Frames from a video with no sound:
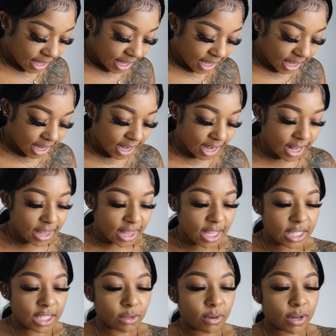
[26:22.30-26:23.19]
then
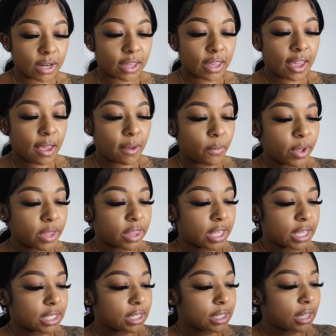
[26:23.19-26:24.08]
this one came with
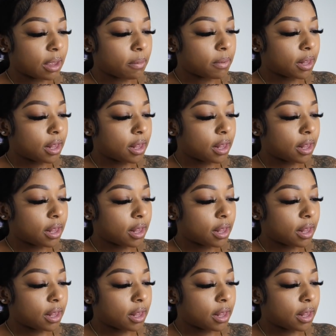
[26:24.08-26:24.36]
this lip